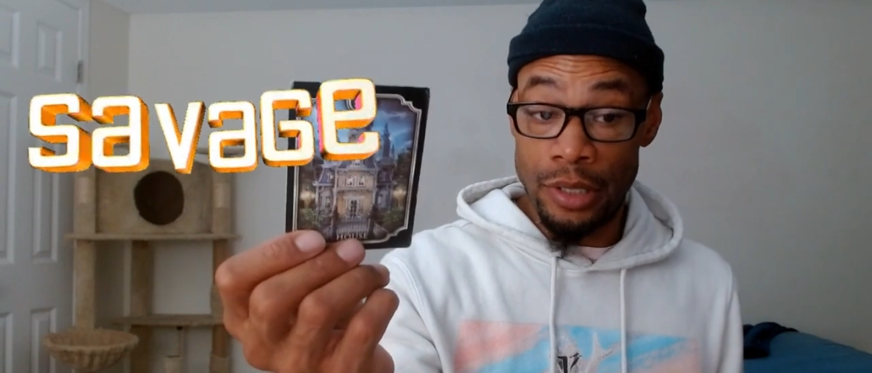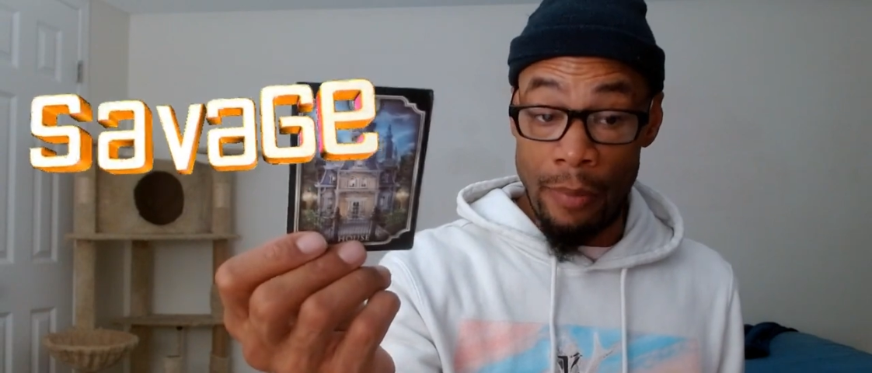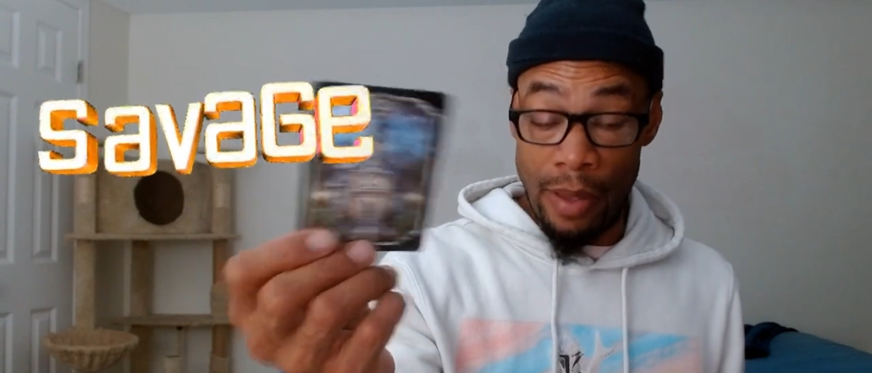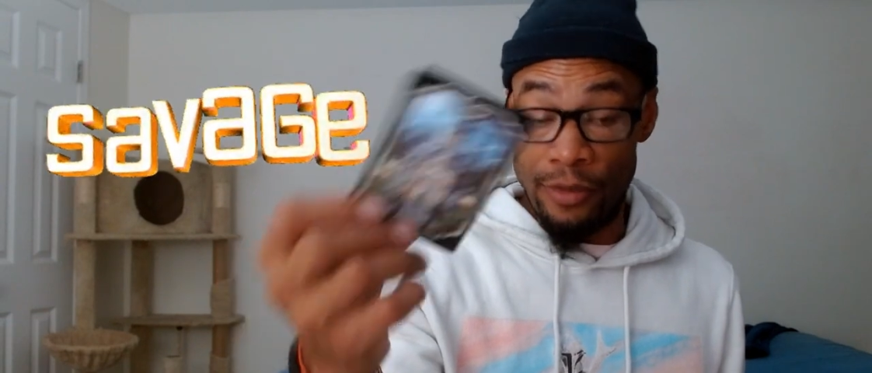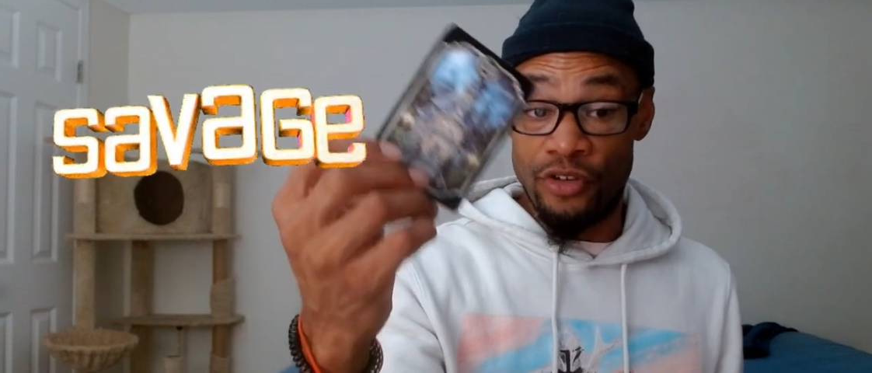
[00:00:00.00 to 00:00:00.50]

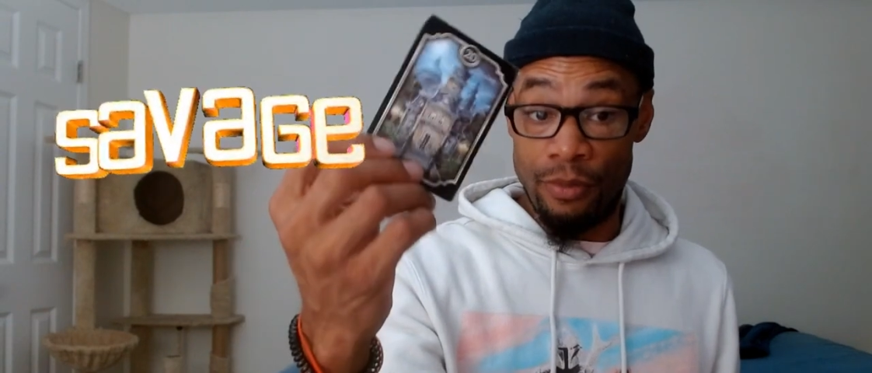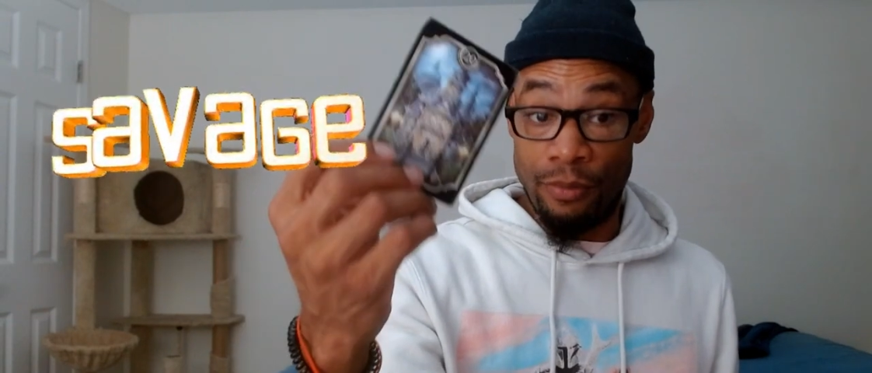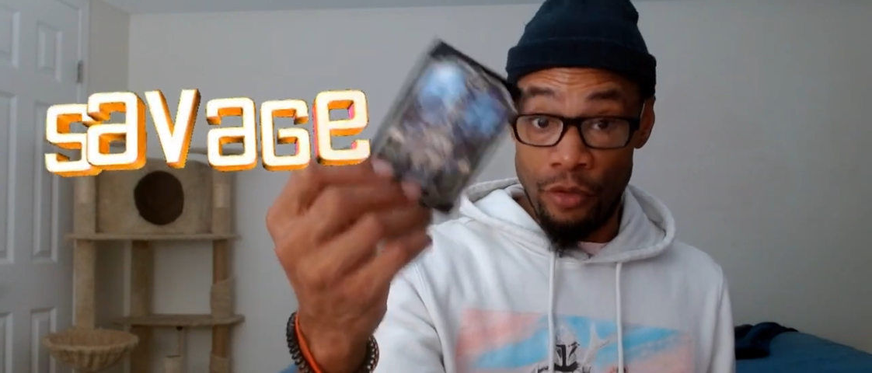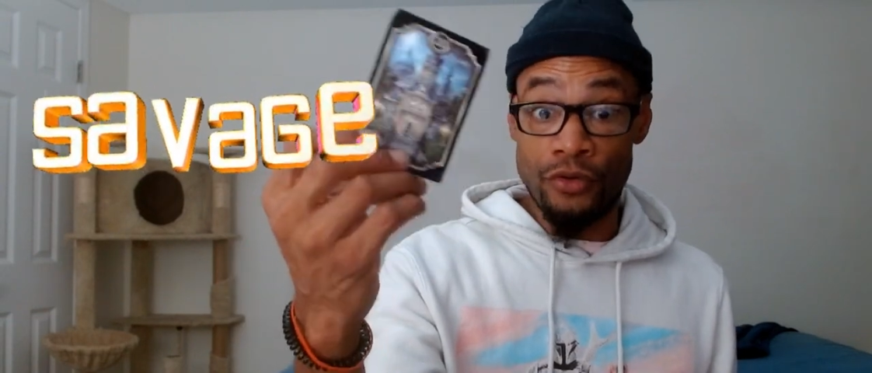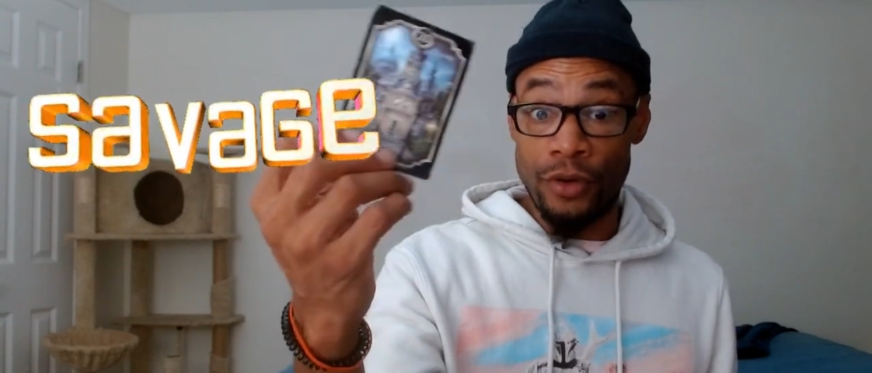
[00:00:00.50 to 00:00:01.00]
Maybe you should
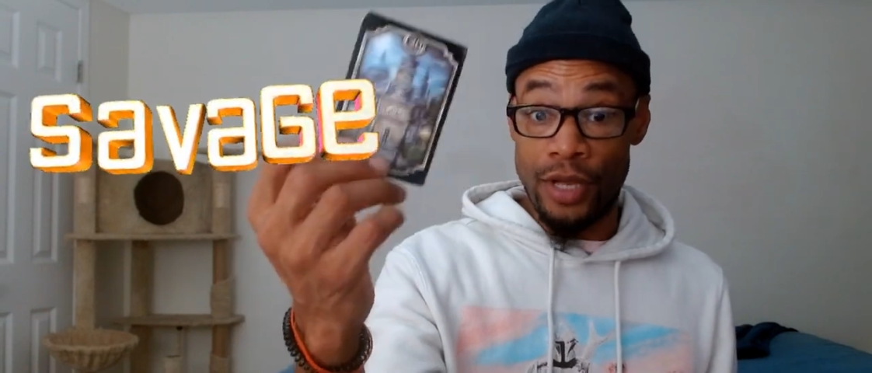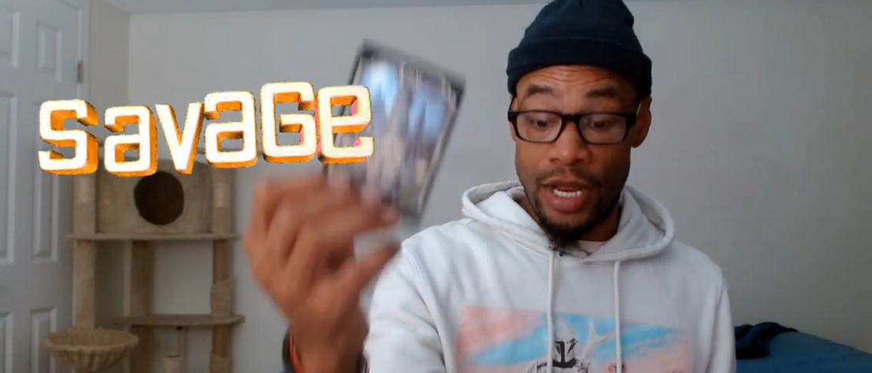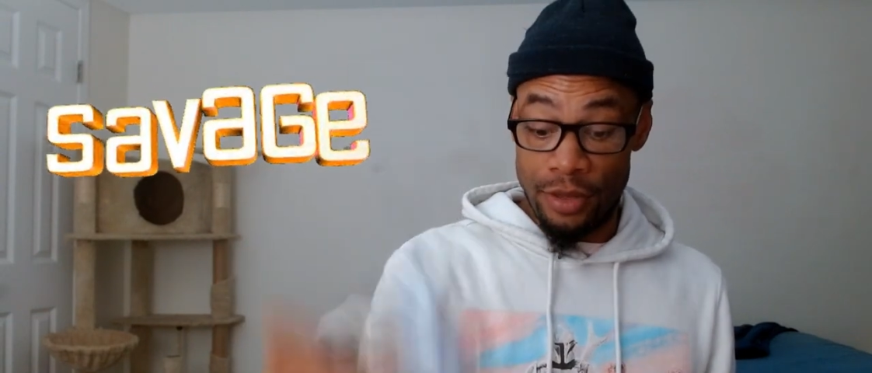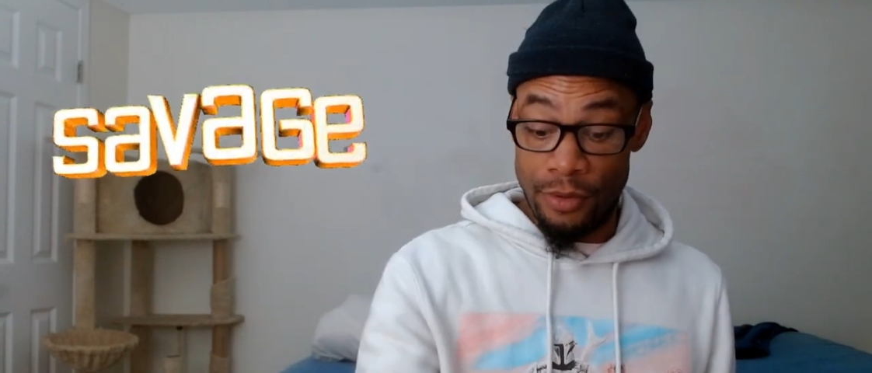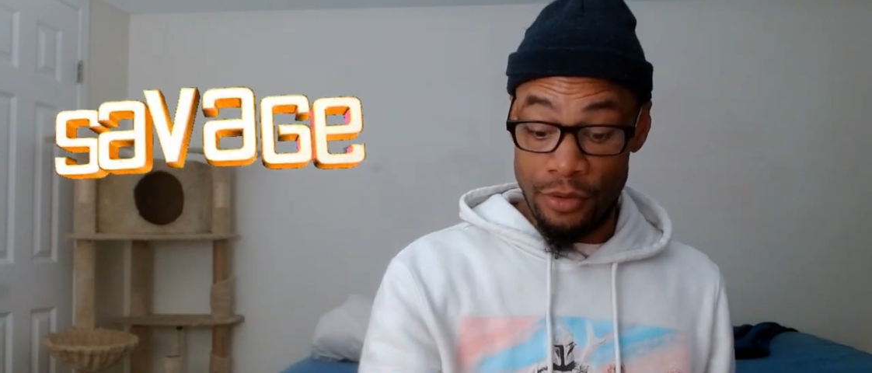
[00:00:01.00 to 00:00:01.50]
move to a
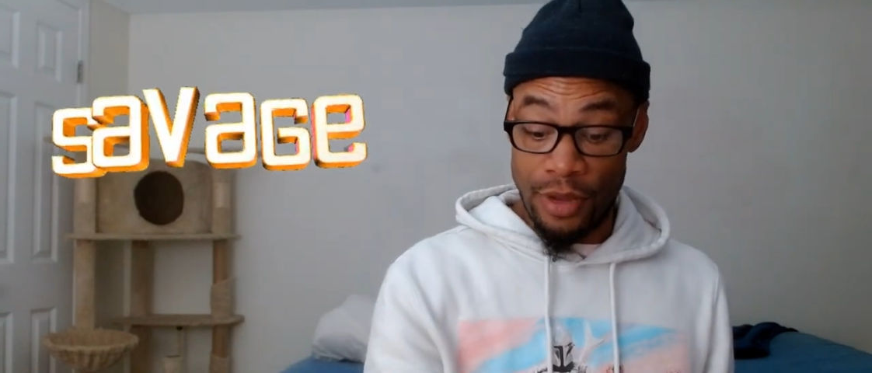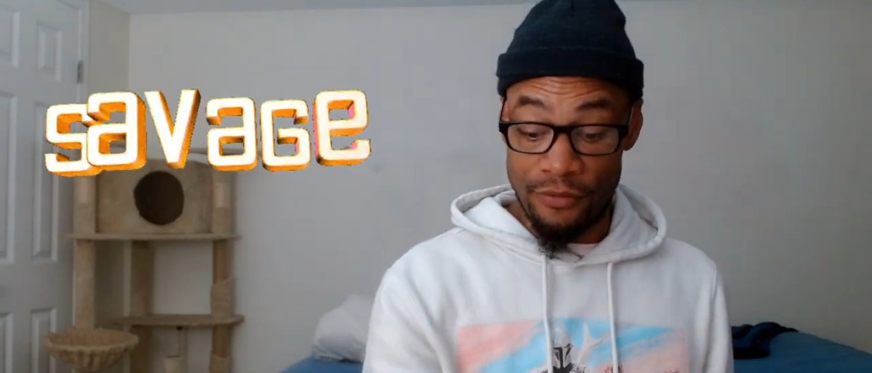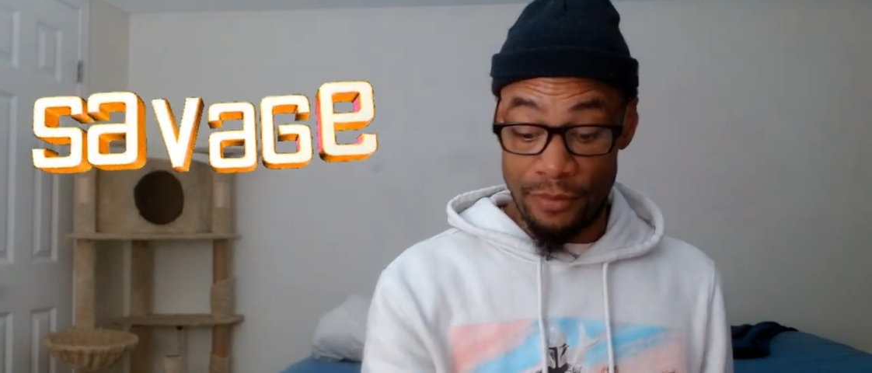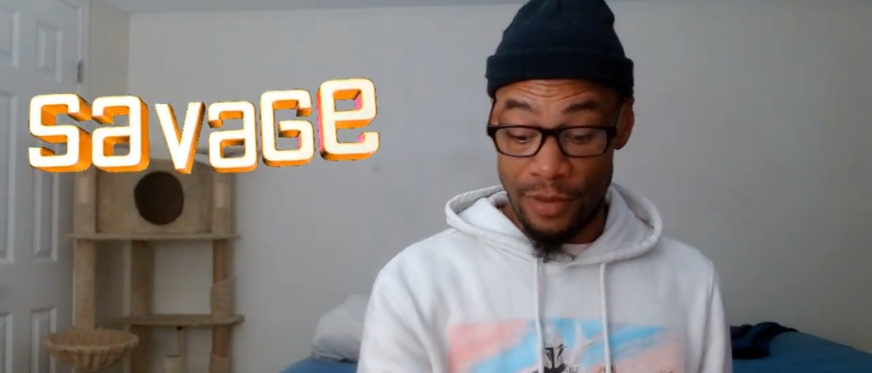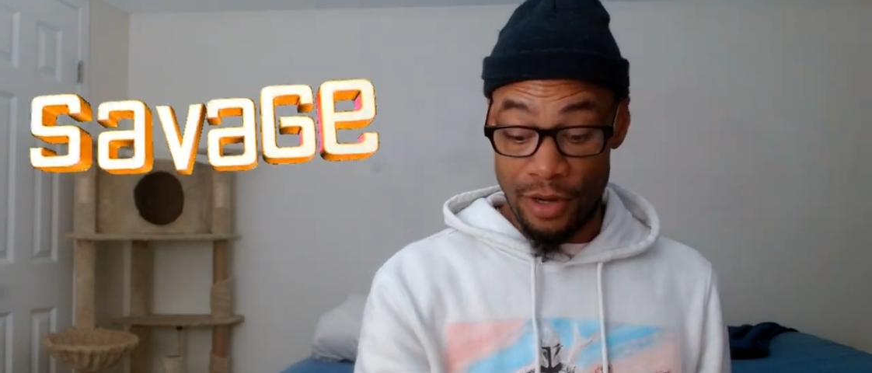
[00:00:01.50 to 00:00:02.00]
gated community
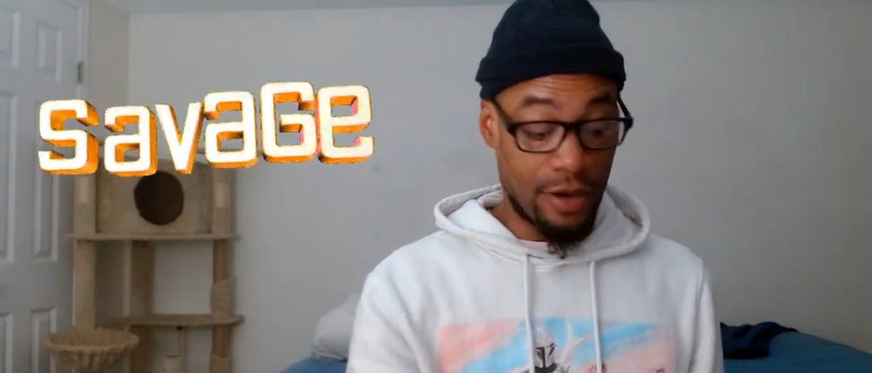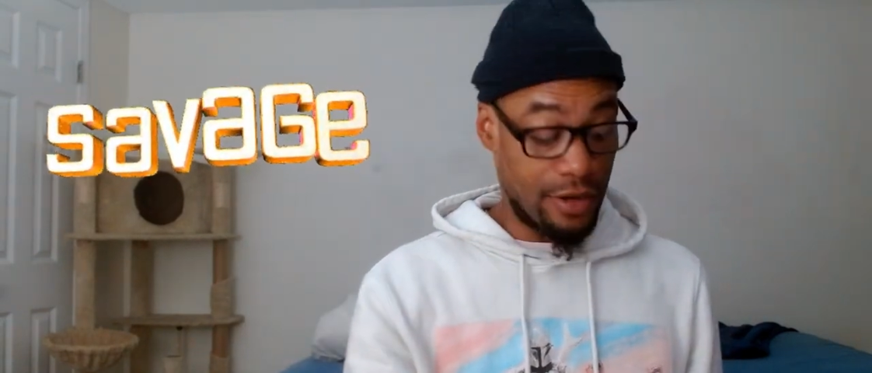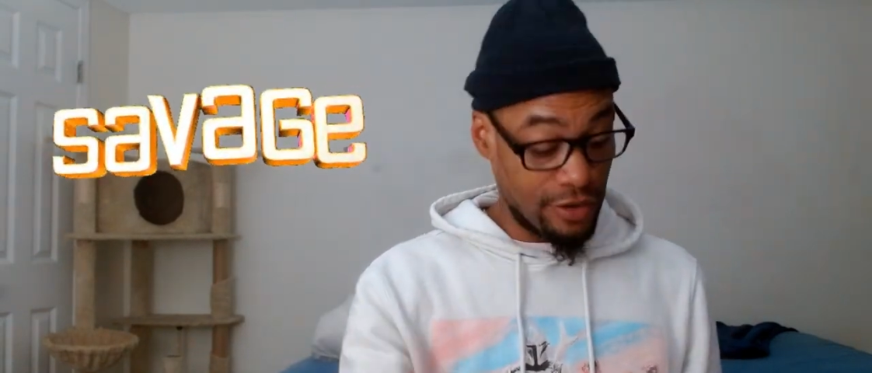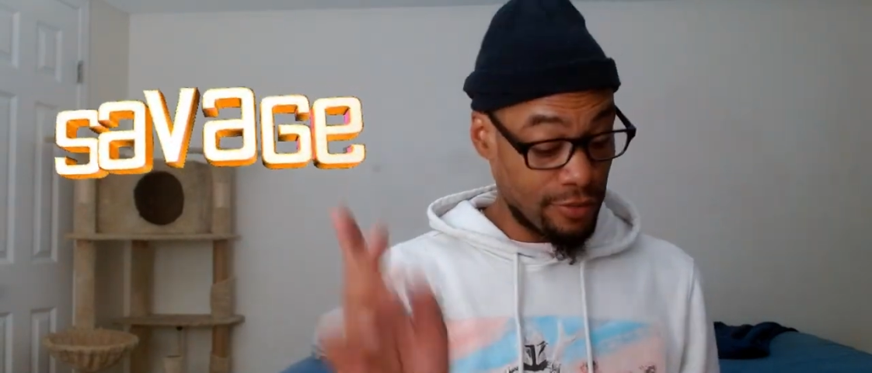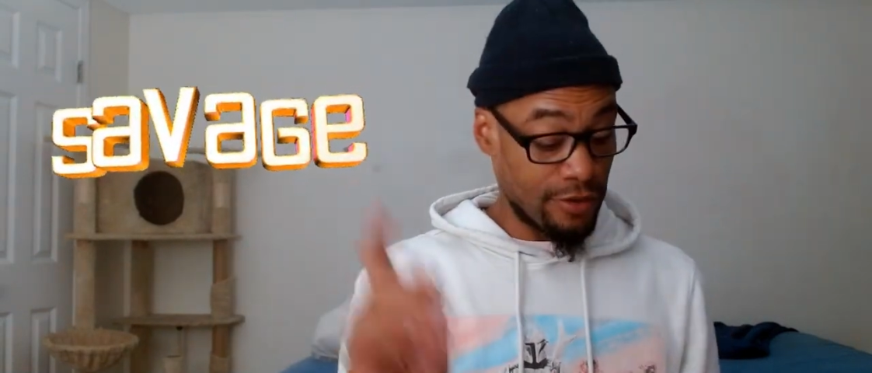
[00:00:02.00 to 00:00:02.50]
after being around
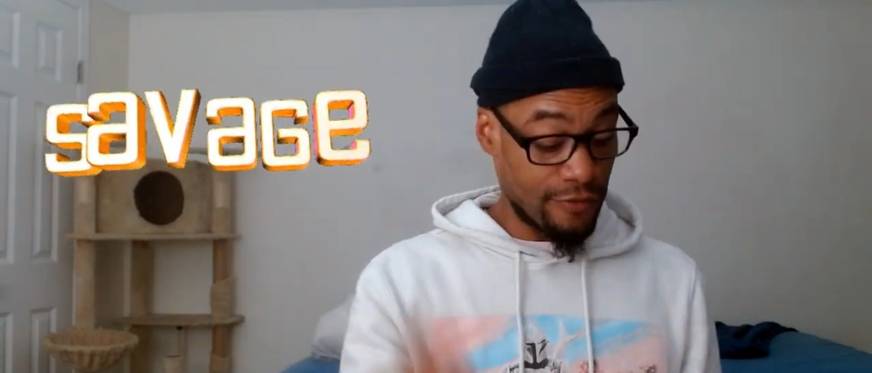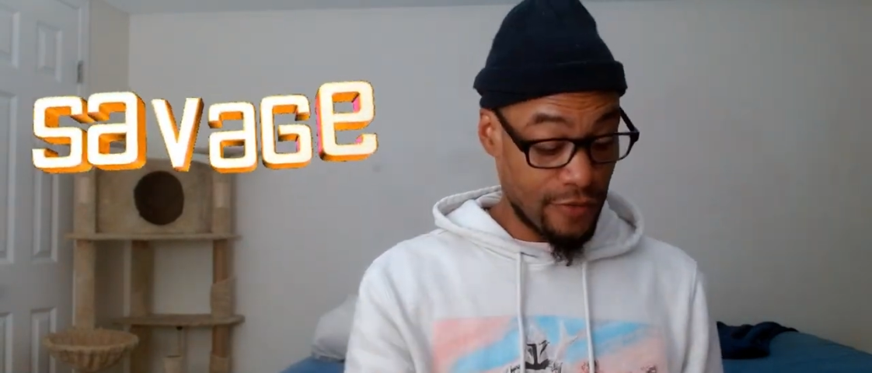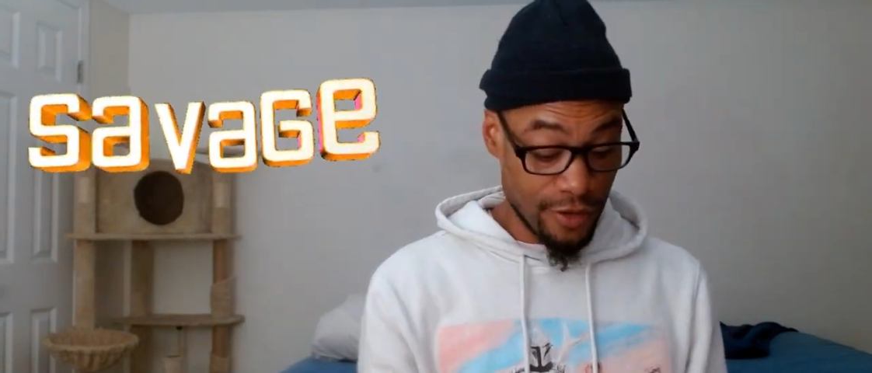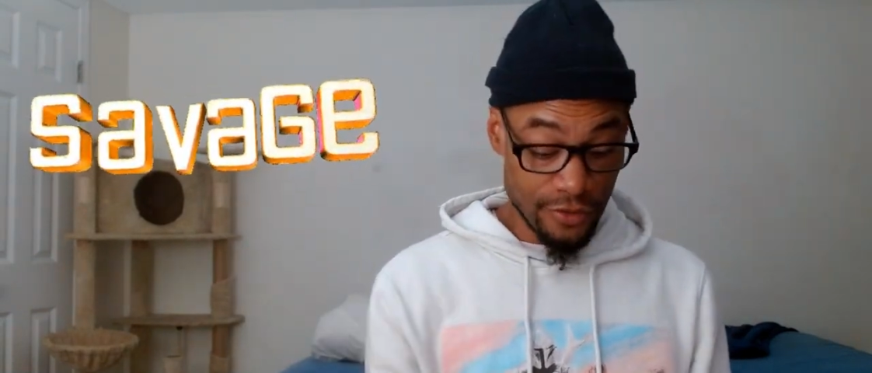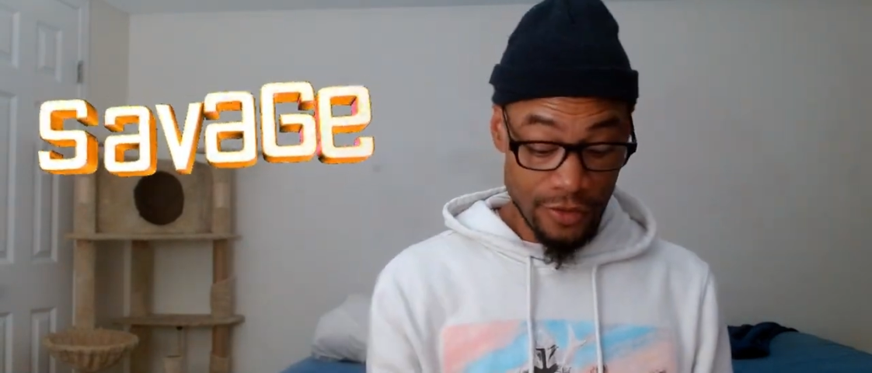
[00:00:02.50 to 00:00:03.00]
these
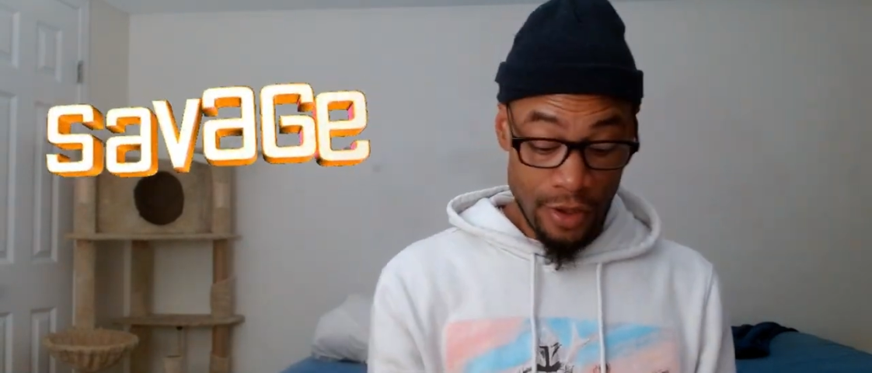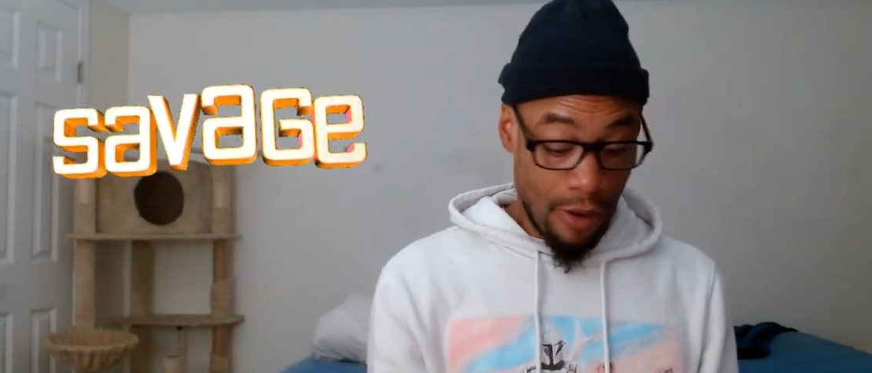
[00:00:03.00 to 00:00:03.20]
motherfuckers.